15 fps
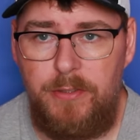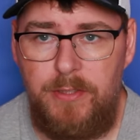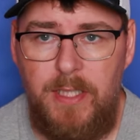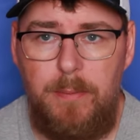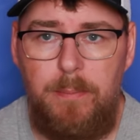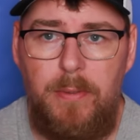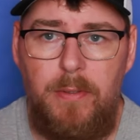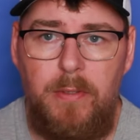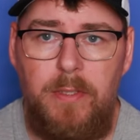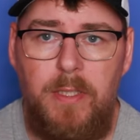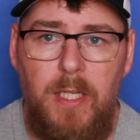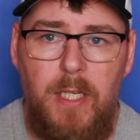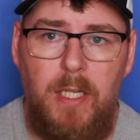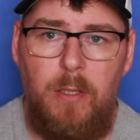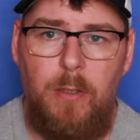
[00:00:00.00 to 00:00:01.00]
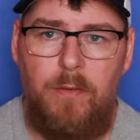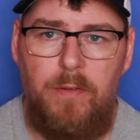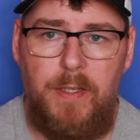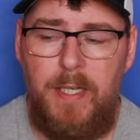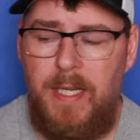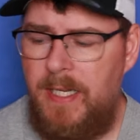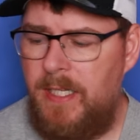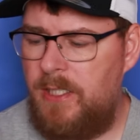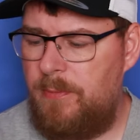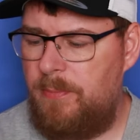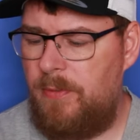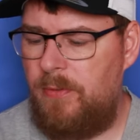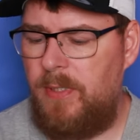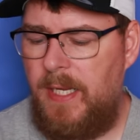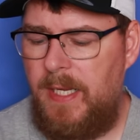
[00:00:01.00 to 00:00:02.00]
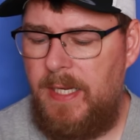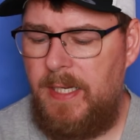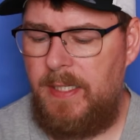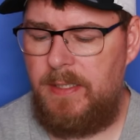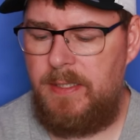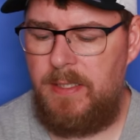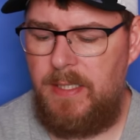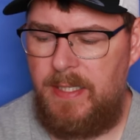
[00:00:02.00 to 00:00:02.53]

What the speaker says: tripod with an X-Pro head.